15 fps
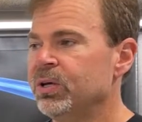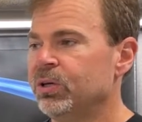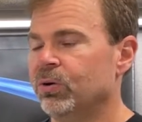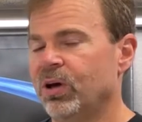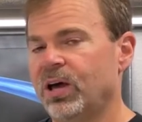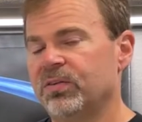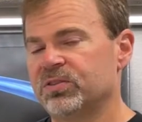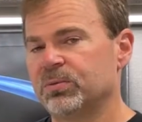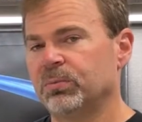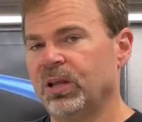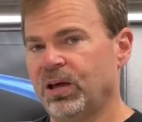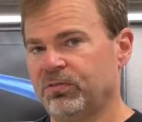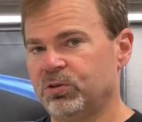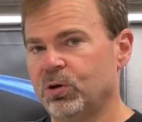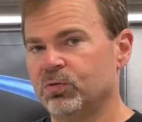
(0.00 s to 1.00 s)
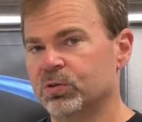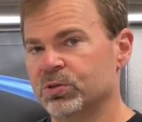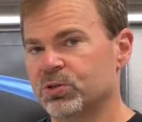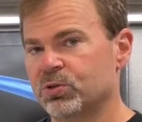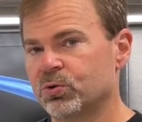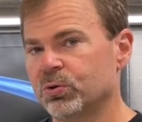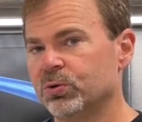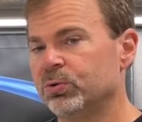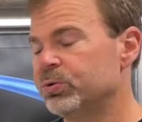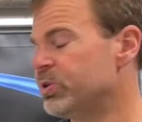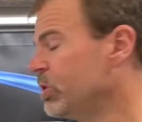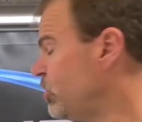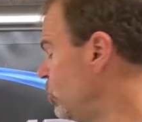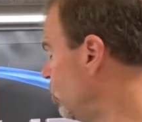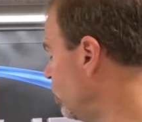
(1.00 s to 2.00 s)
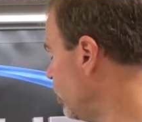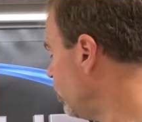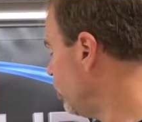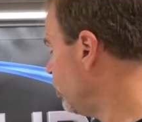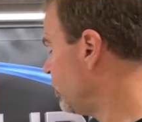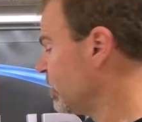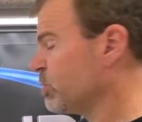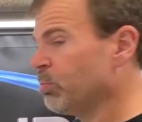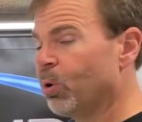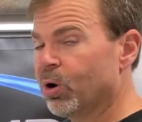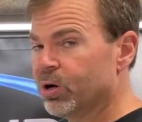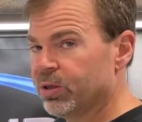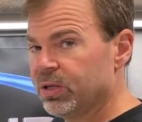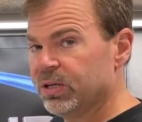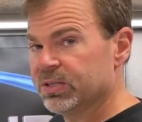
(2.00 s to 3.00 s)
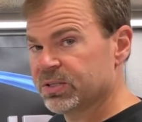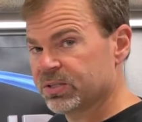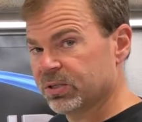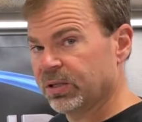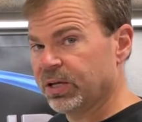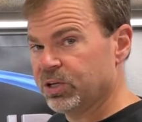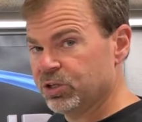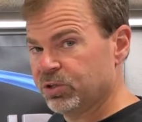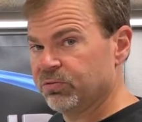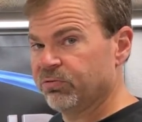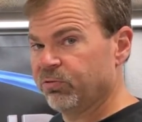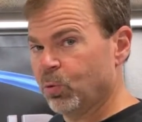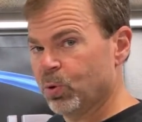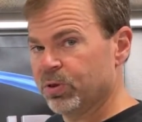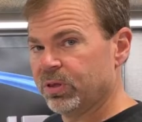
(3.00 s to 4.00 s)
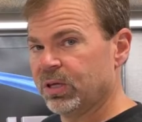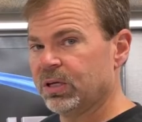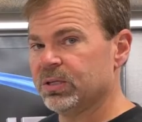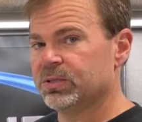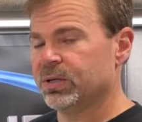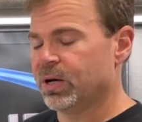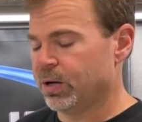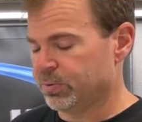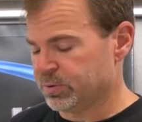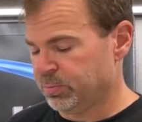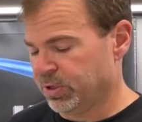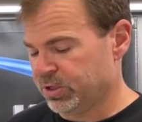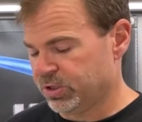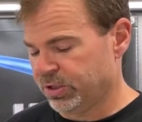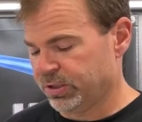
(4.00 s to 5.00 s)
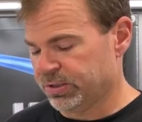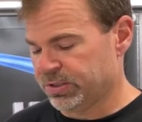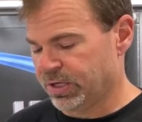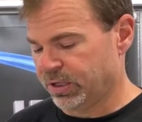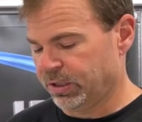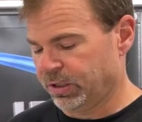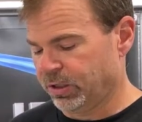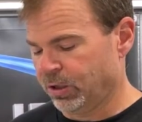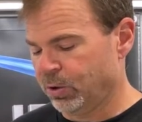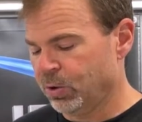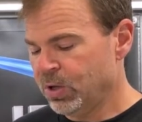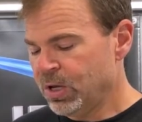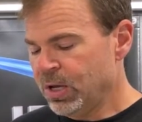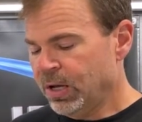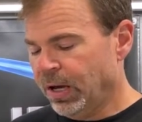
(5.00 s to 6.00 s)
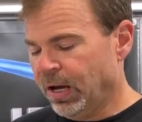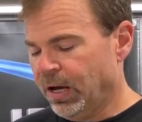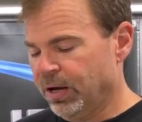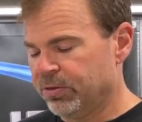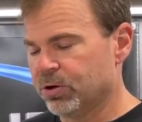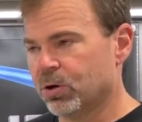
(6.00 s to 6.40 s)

you'll have some leftover screws that you will use as part of the installation for these that I was mentioning a second ago.